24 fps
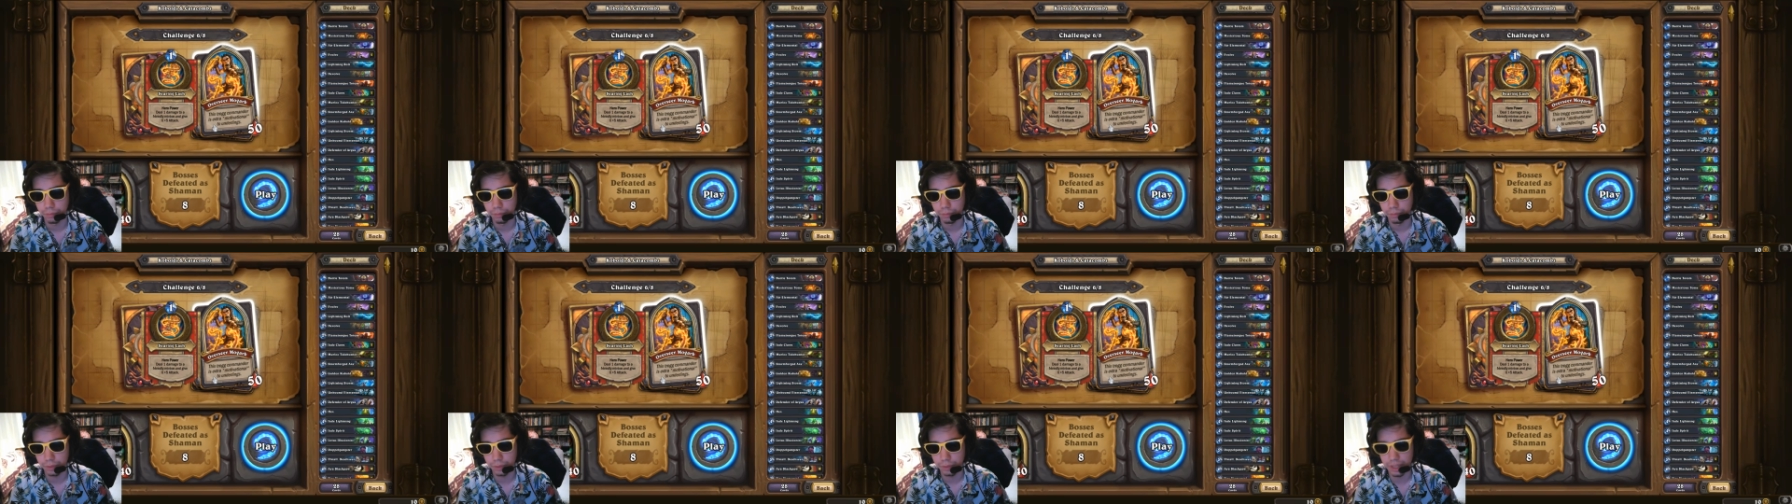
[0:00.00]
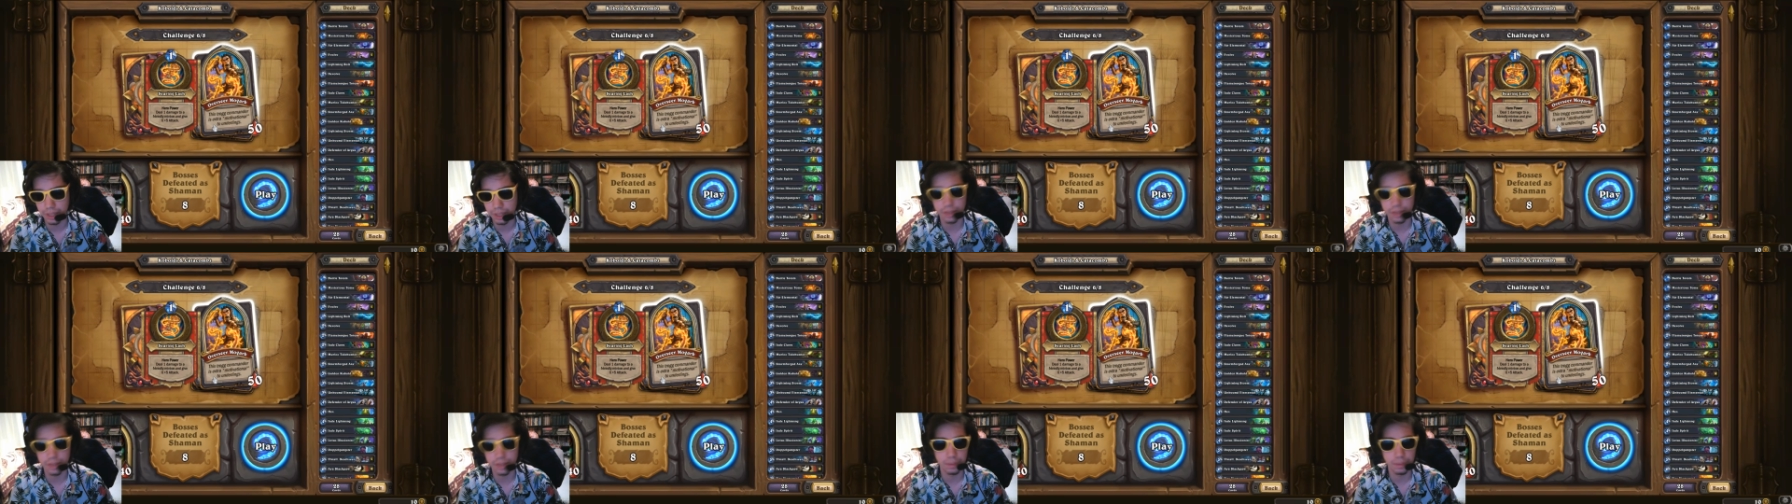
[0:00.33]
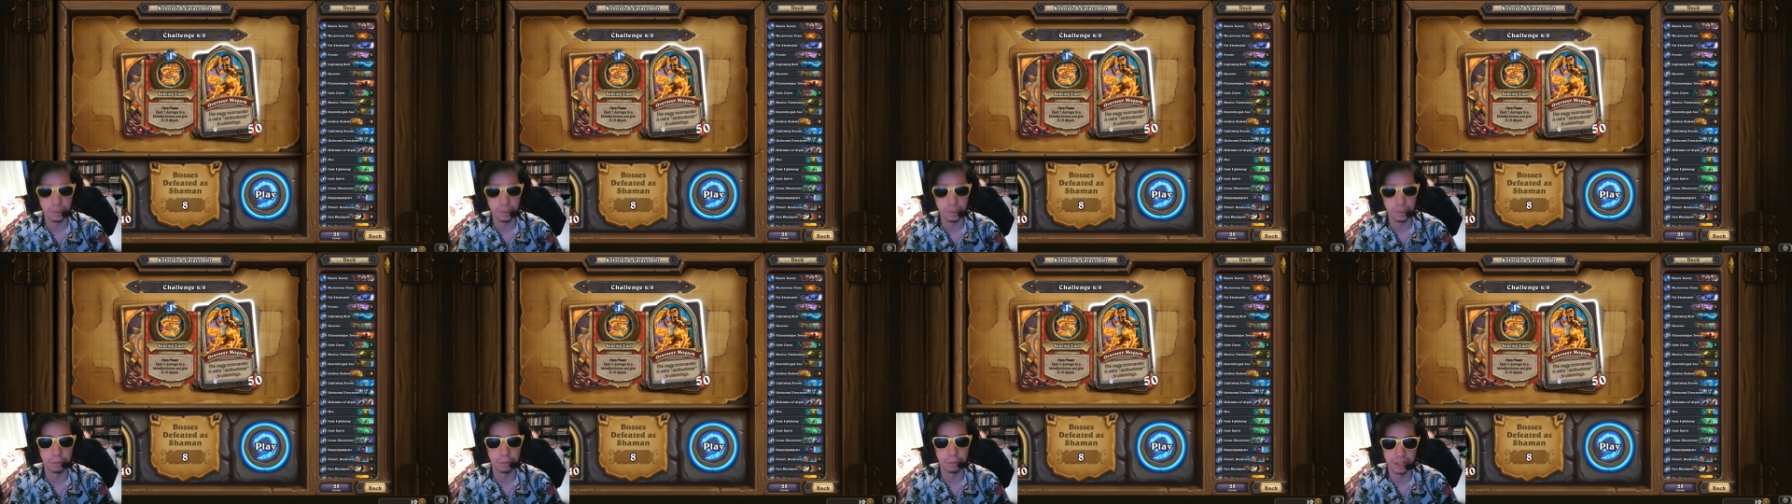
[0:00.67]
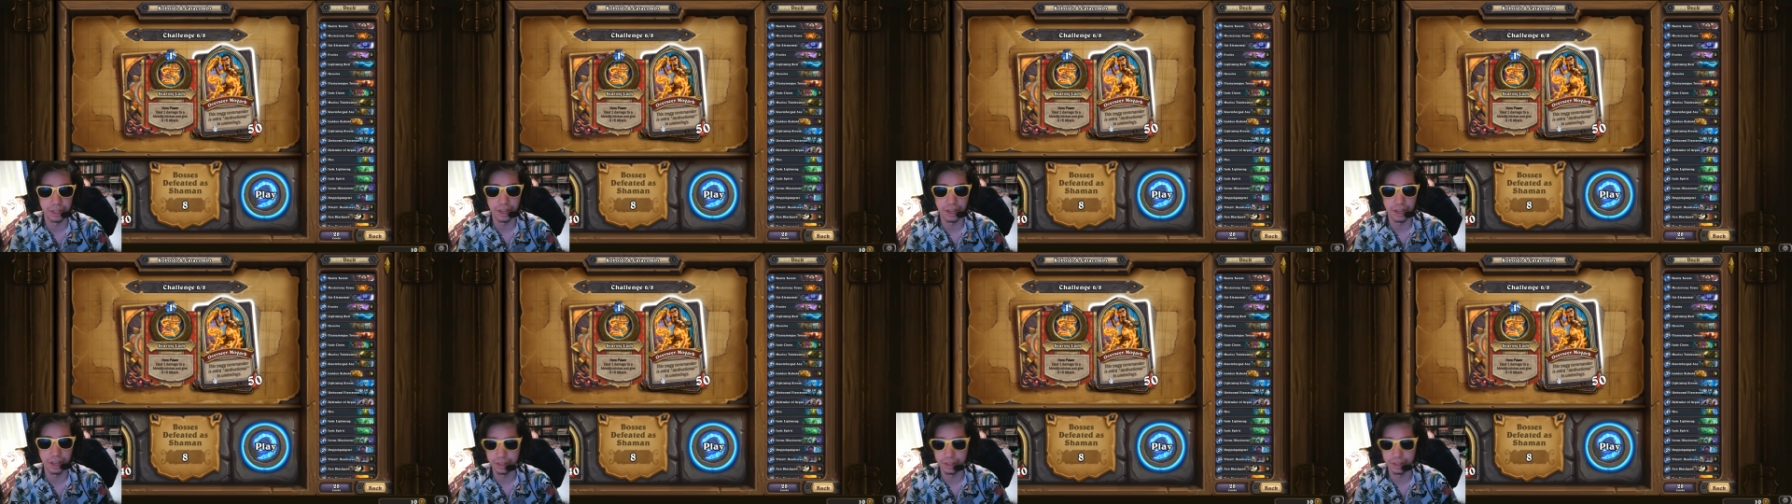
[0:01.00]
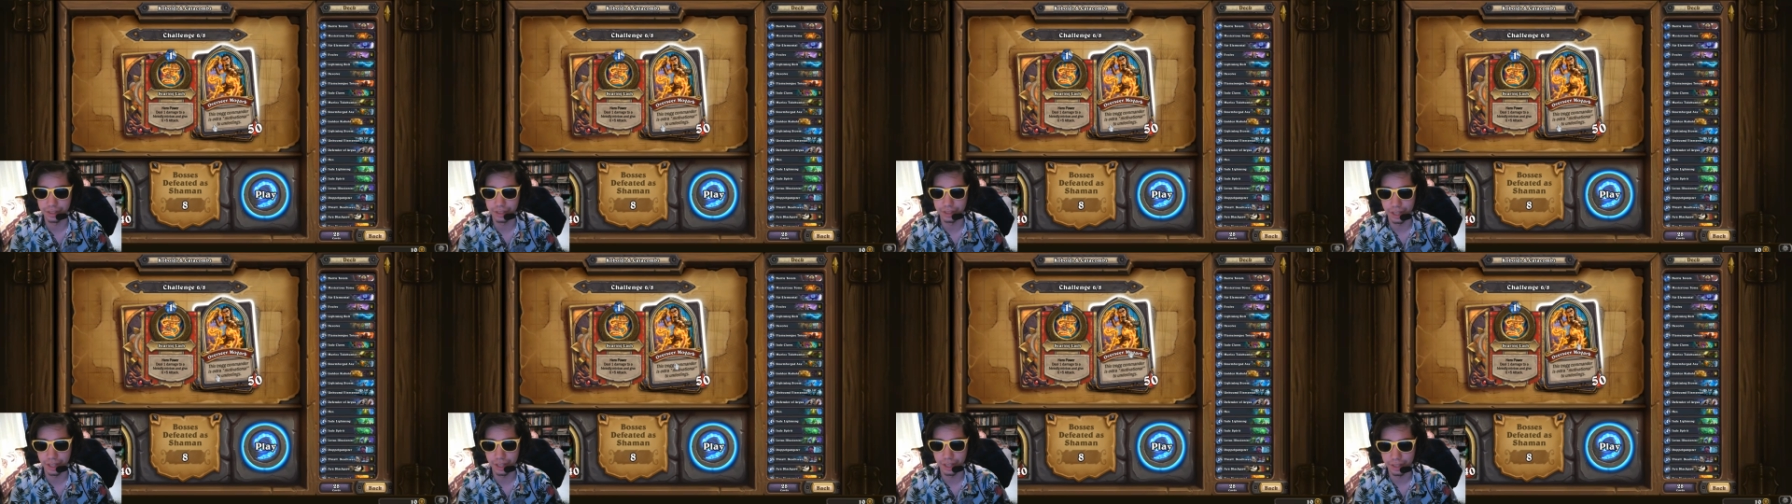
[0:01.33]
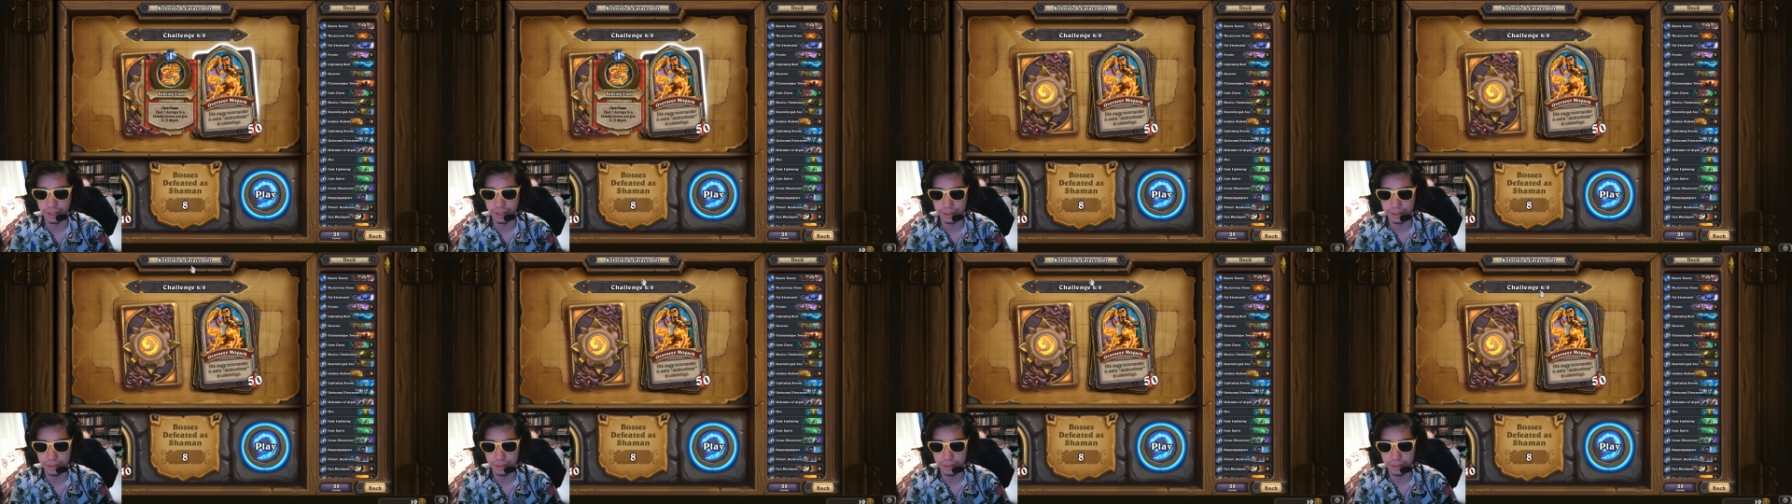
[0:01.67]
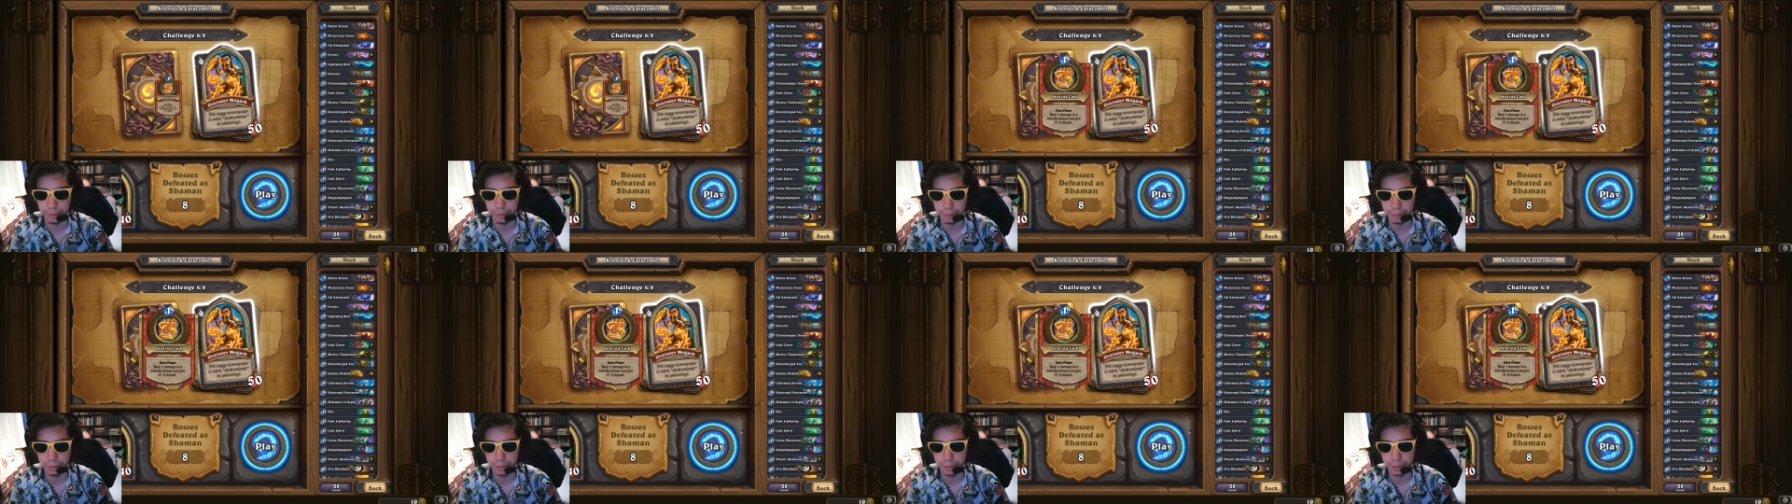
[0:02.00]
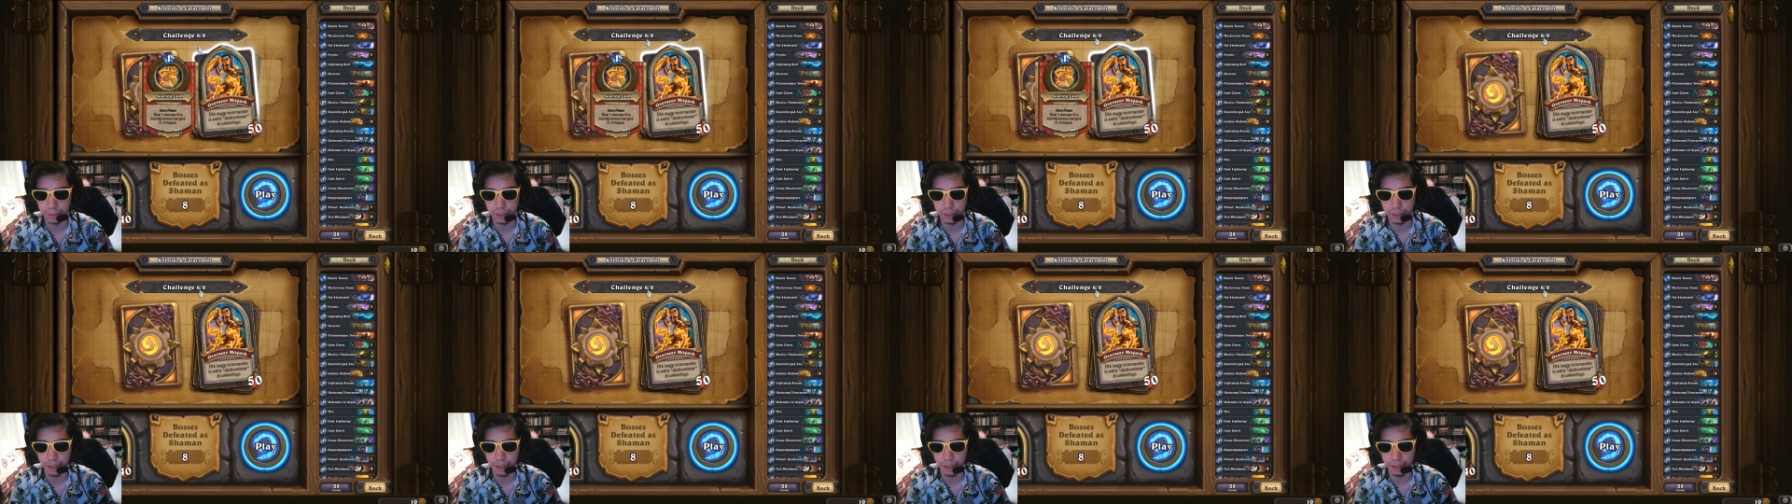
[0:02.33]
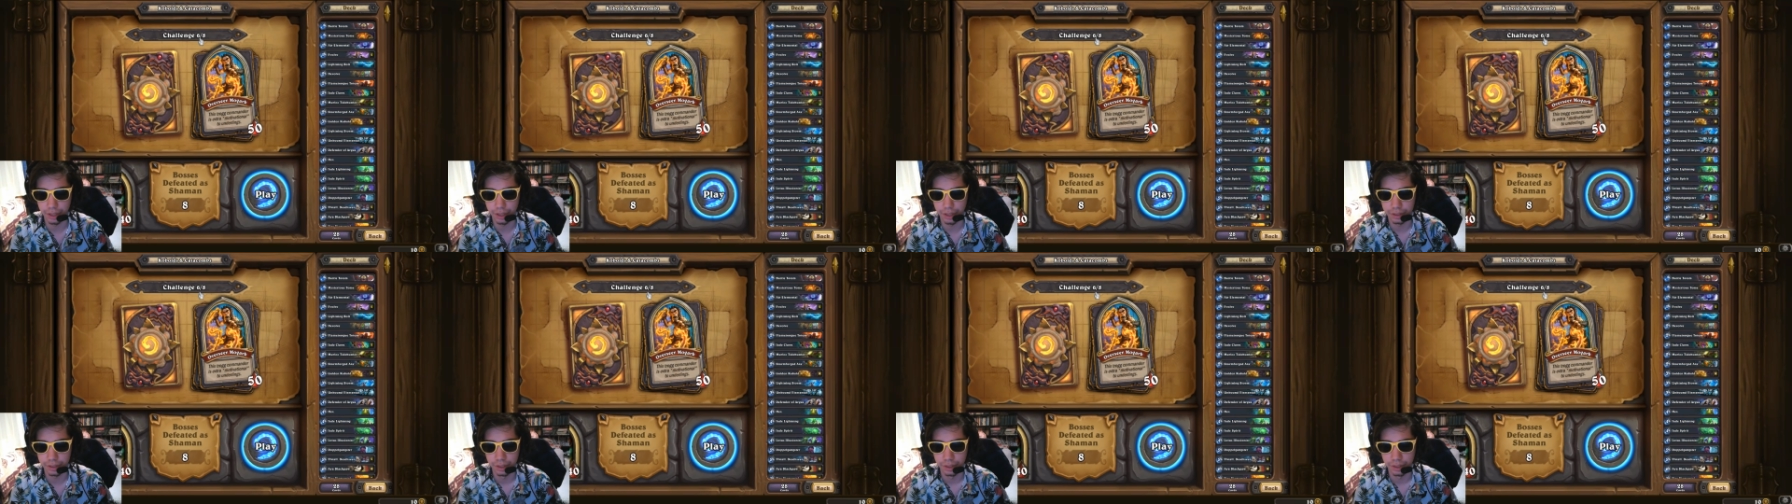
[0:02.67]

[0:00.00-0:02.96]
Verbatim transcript: This will be hard, guys. This will be really hard.